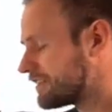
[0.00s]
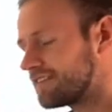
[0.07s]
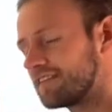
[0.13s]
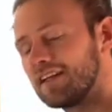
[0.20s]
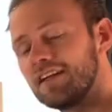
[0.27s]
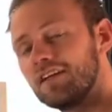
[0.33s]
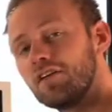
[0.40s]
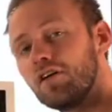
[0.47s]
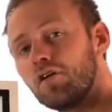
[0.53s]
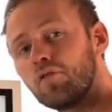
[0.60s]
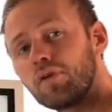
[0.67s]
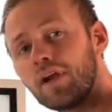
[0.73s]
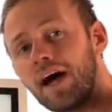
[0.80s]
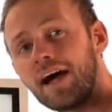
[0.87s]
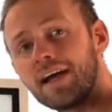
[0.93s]
the
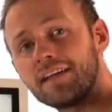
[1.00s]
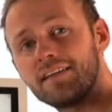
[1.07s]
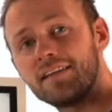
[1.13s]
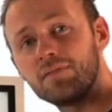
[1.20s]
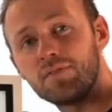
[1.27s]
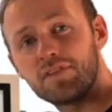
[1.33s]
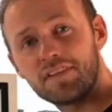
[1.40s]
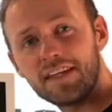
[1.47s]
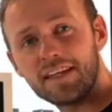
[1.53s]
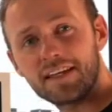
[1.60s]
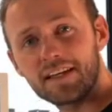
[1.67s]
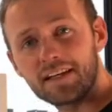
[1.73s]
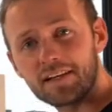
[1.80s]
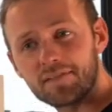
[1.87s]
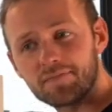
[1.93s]
known item
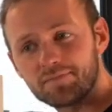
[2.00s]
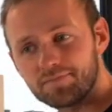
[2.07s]
seeking.